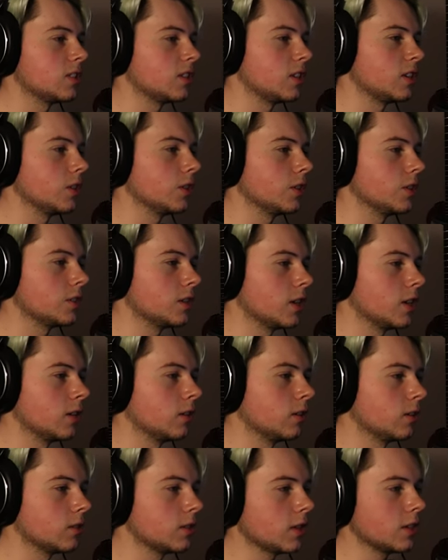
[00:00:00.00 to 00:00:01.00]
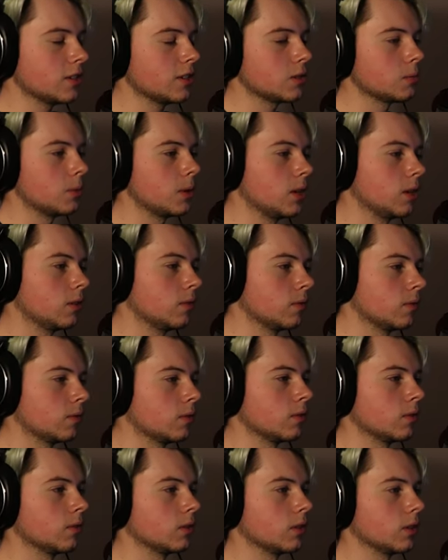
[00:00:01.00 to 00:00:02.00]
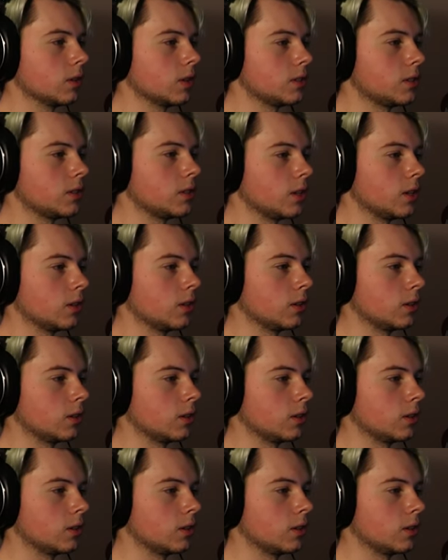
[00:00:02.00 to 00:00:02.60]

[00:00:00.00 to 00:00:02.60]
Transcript: shield is in. Is that just me? Let's see.